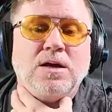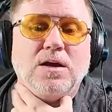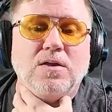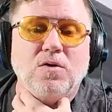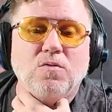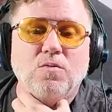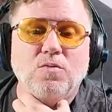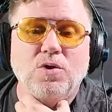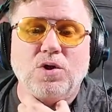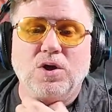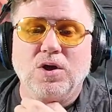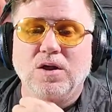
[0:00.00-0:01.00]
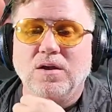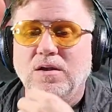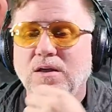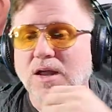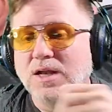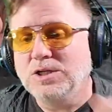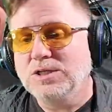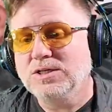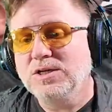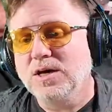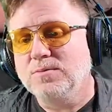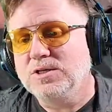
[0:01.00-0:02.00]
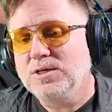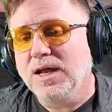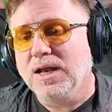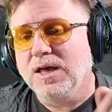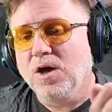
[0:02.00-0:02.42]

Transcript: and they're really good. And as you can see, I'm just kind of